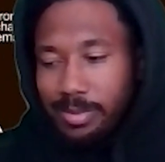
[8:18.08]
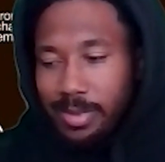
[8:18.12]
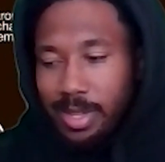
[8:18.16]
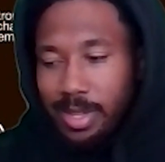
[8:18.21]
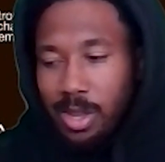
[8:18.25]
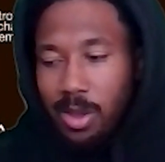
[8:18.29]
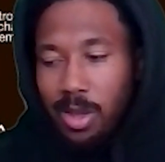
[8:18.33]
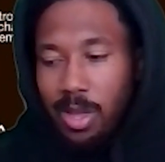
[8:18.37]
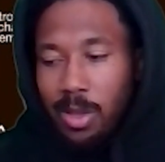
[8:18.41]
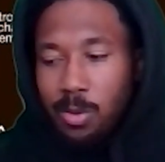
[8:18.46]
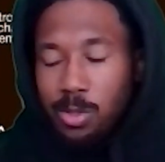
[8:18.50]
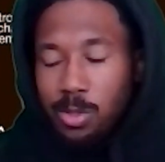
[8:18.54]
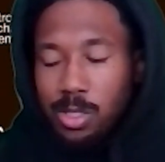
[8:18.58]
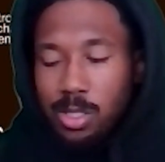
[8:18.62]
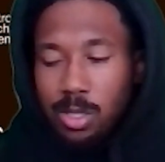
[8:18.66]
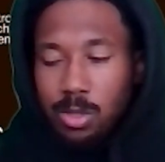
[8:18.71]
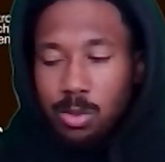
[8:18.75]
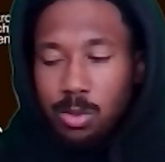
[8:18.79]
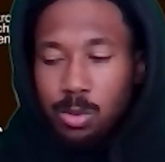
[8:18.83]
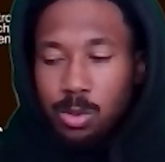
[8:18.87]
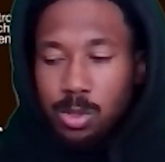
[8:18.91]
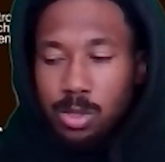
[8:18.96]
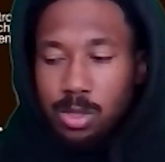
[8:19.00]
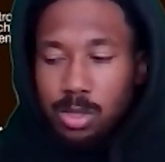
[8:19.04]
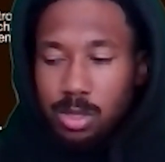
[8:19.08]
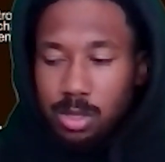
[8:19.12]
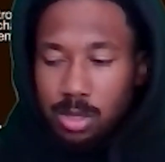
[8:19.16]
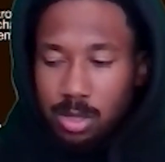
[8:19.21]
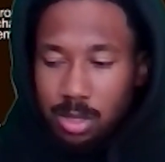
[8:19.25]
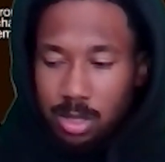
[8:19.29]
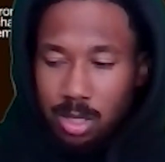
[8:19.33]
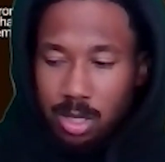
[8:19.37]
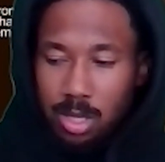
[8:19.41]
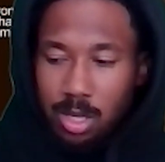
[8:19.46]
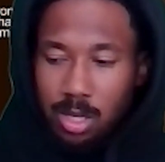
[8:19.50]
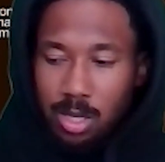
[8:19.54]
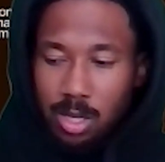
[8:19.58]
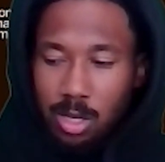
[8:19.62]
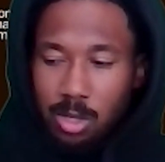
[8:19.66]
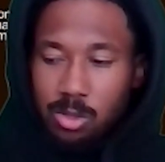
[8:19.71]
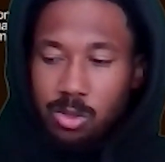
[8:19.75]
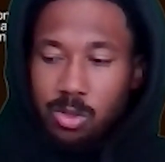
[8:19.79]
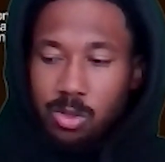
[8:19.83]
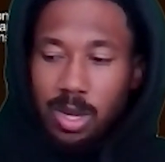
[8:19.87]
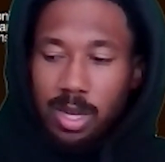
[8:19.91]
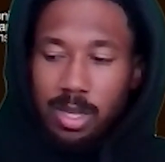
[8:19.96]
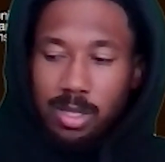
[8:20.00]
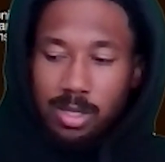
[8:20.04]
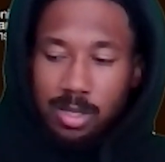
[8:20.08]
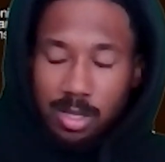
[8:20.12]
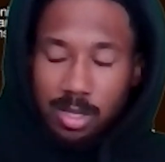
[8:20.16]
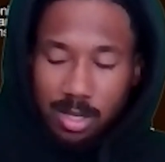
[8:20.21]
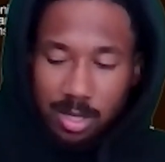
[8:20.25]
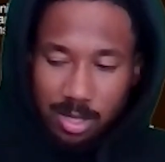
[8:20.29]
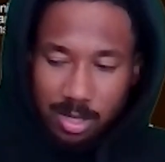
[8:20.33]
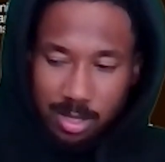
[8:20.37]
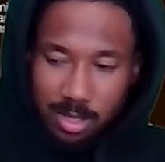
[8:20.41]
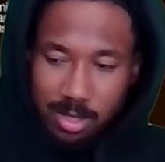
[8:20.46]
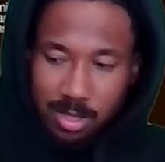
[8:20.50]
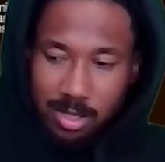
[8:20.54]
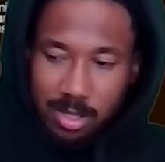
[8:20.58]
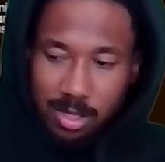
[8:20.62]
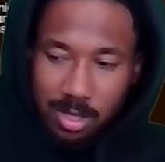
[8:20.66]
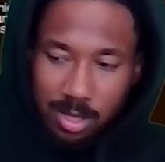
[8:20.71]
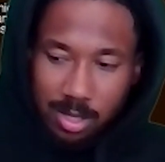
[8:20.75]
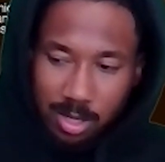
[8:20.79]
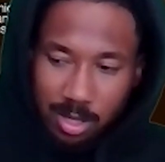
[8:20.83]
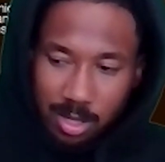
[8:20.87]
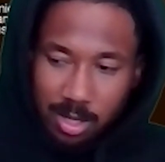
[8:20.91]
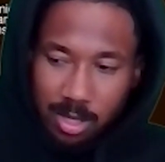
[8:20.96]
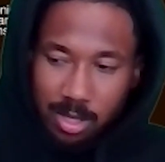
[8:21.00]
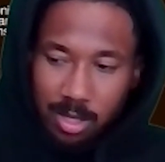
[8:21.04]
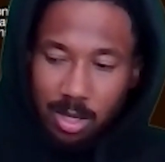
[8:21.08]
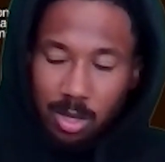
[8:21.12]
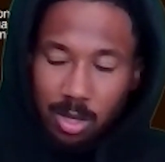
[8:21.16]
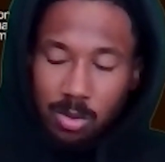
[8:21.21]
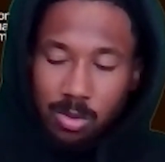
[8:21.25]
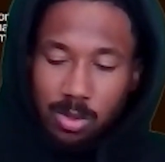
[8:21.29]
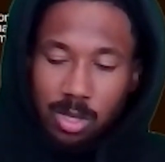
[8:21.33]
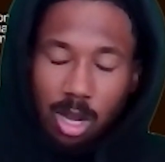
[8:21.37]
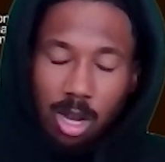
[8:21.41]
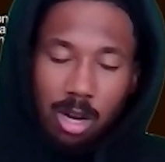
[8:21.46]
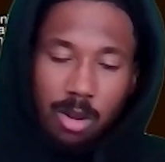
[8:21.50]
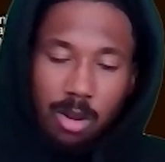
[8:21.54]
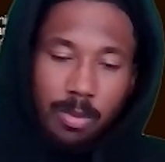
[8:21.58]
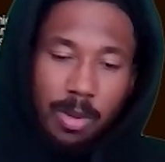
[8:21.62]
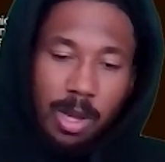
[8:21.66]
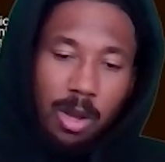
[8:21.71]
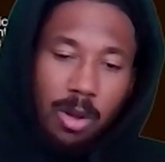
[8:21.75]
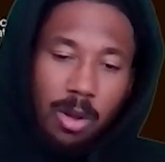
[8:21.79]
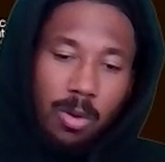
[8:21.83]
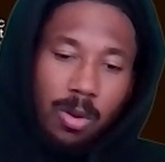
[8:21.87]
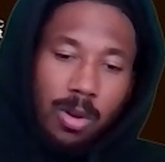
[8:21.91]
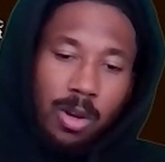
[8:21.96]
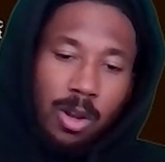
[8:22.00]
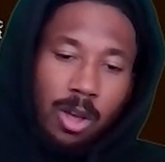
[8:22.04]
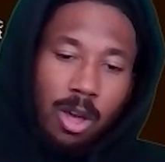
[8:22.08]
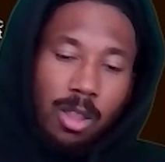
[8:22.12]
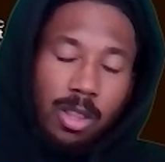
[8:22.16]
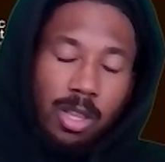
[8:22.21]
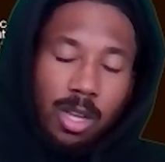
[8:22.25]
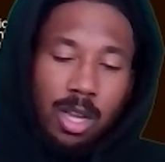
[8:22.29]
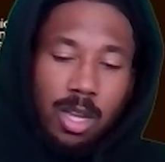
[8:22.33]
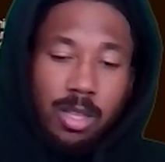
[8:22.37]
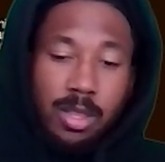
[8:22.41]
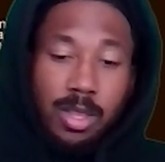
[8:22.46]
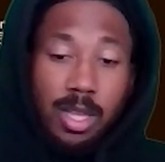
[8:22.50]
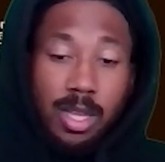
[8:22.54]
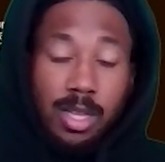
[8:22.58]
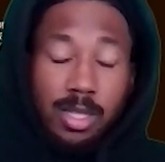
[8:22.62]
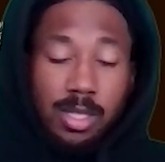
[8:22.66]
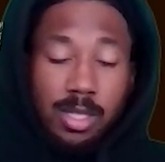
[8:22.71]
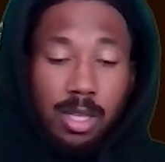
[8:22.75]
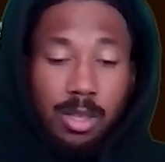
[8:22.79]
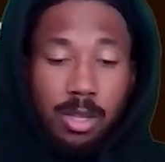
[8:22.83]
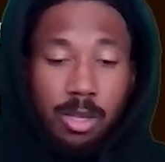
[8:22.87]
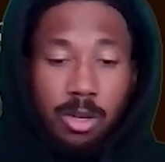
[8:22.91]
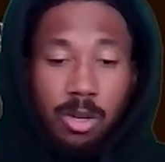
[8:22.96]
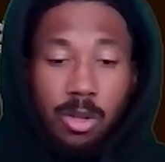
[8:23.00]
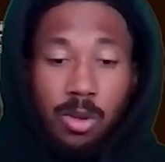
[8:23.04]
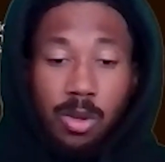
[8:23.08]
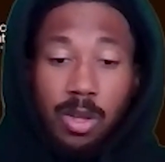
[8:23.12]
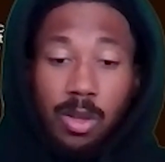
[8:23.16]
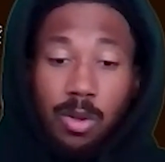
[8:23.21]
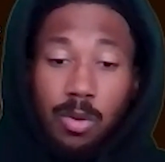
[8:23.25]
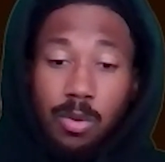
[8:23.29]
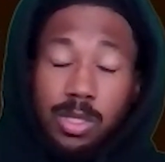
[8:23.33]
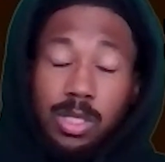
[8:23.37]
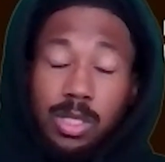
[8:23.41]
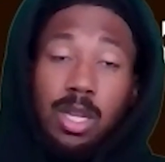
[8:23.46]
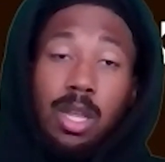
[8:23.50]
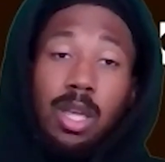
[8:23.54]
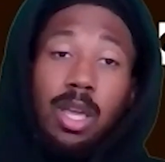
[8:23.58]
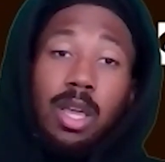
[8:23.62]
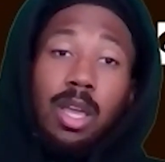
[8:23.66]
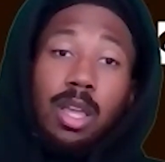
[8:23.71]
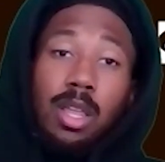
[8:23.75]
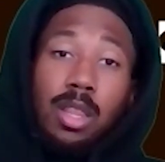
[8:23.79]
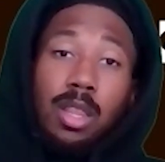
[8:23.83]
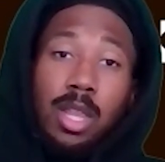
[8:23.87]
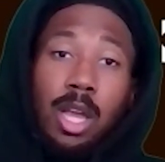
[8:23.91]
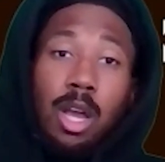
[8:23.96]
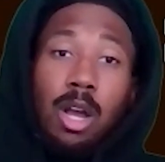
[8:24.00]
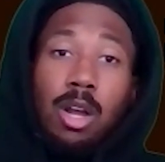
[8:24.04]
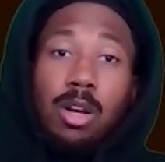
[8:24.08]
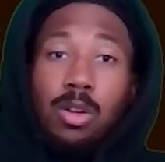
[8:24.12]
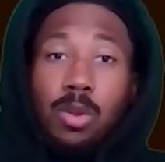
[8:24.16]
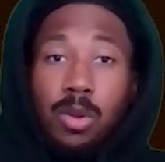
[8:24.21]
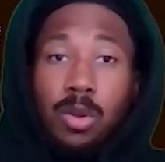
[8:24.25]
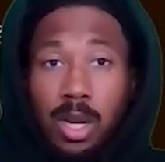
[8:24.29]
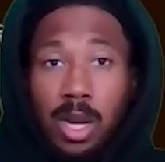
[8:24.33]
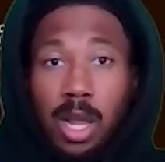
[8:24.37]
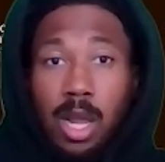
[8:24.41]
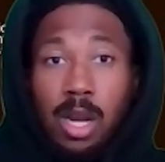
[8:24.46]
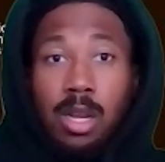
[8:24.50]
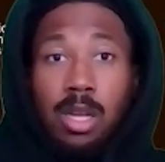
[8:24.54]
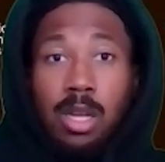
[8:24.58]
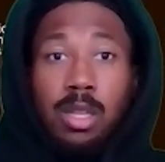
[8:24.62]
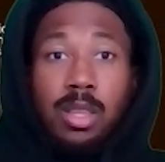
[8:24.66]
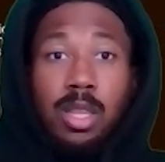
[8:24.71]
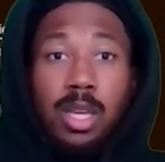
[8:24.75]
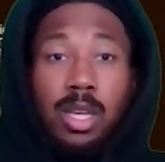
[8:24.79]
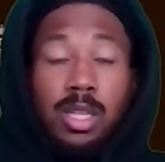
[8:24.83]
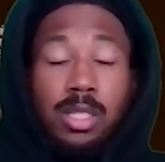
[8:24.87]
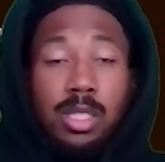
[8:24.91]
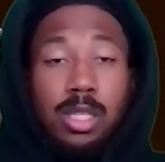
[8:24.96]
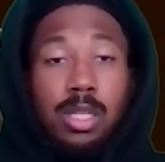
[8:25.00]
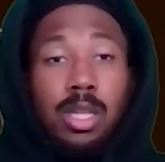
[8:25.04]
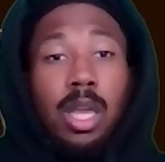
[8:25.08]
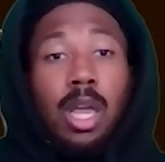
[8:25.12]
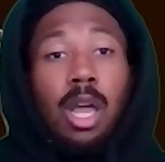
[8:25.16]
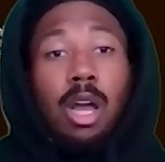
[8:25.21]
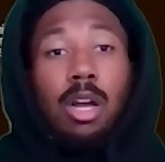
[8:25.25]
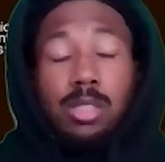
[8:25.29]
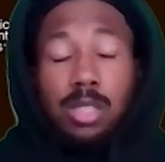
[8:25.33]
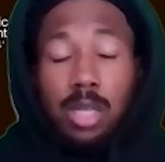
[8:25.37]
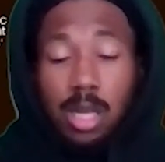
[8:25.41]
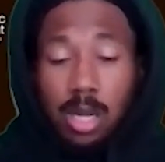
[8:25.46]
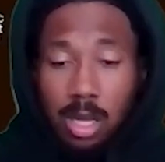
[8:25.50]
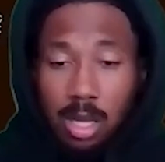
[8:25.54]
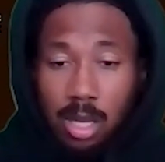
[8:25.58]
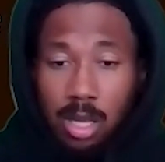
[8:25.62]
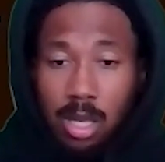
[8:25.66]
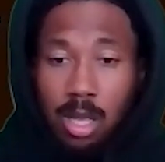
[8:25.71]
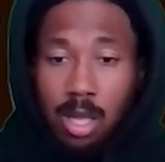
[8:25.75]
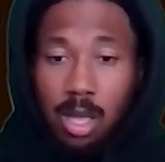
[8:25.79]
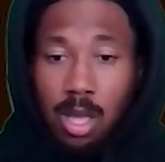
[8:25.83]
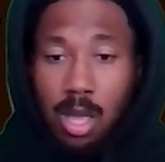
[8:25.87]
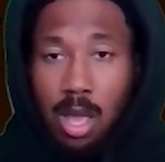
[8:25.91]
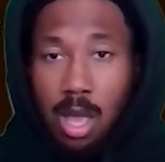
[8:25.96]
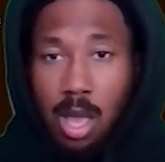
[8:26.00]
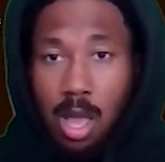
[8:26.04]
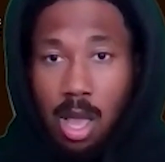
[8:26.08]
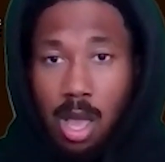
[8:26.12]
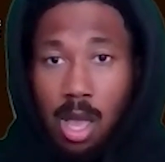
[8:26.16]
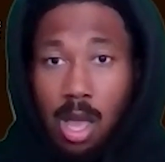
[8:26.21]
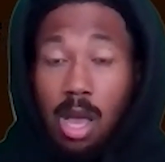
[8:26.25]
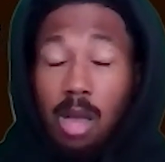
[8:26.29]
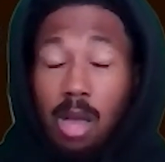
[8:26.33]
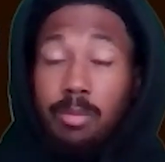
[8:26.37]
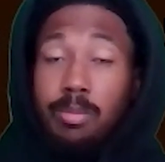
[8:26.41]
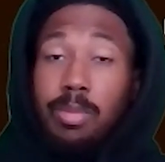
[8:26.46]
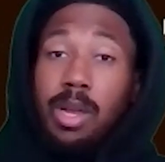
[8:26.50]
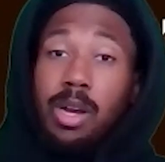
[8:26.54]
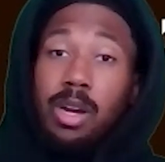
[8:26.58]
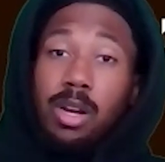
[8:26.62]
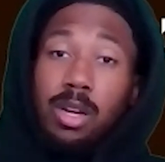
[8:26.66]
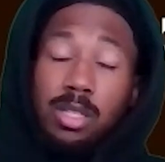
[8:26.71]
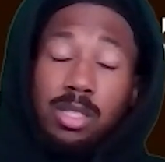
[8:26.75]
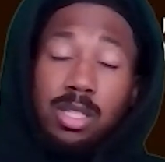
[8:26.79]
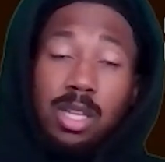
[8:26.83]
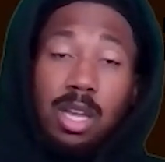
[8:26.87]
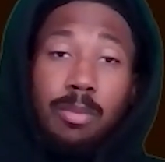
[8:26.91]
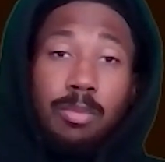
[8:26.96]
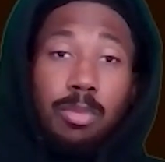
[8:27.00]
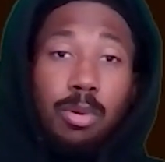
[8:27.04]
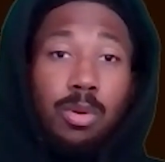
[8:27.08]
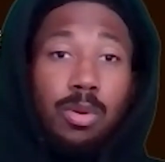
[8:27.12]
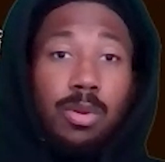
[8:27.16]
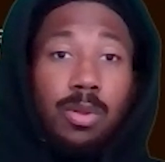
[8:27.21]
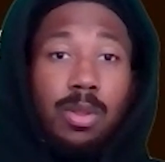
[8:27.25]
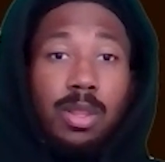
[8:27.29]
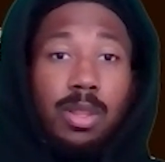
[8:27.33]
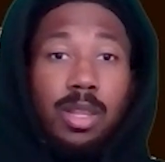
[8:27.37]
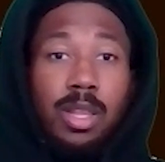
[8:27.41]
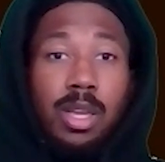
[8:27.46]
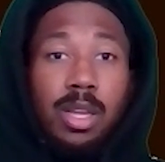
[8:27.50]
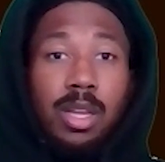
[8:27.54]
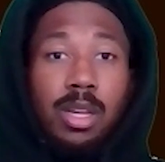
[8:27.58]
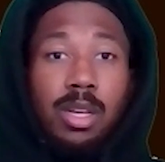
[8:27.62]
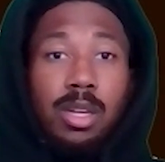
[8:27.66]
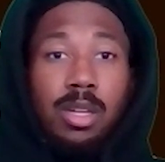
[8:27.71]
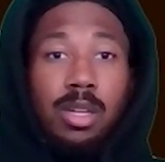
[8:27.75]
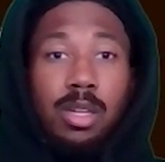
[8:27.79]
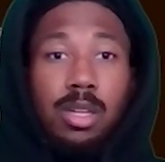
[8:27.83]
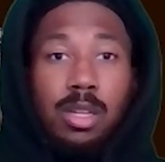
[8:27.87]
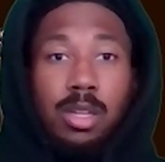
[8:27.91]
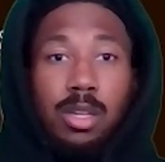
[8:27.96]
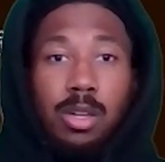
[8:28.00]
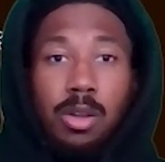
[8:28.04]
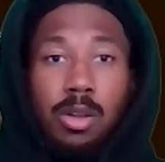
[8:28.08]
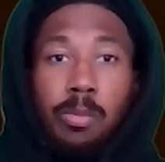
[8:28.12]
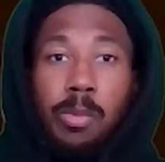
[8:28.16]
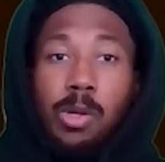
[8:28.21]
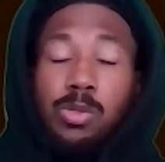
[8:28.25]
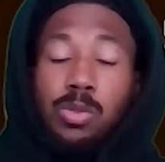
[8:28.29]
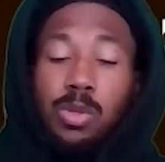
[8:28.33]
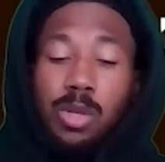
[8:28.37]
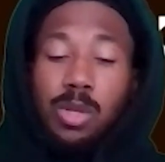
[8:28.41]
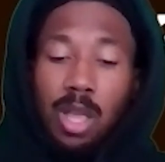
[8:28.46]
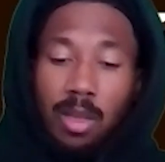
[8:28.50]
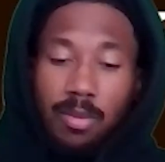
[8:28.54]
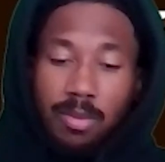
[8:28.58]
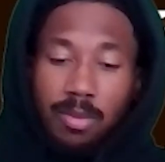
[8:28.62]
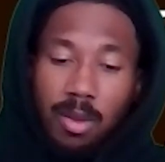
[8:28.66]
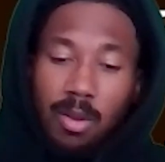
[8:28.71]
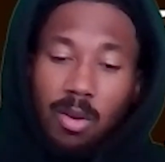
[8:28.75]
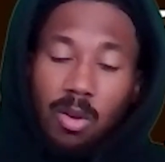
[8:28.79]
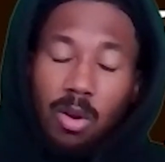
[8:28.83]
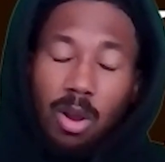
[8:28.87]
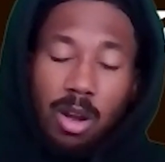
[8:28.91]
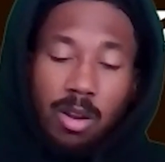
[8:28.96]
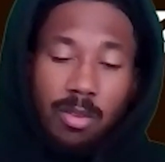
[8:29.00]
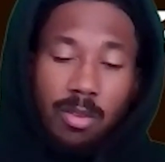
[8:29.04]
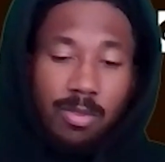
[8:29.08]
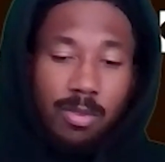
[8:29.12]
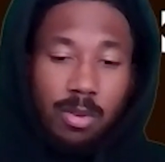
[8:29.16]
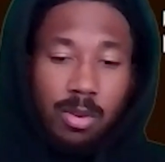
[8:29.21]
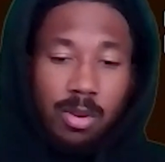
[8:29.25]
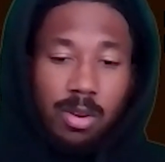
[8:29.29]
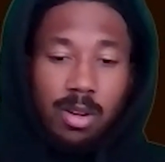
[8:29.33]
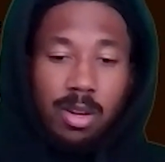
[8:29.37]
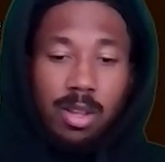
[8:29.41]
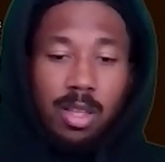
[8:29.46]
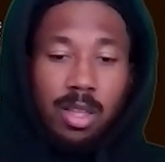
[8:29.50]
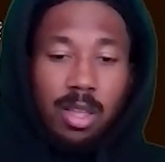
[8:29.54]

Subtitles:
And he was trying to talk about all the good things that they're doing, which they are doing a lot of good things, and they are setting a better example than most will give them credit for.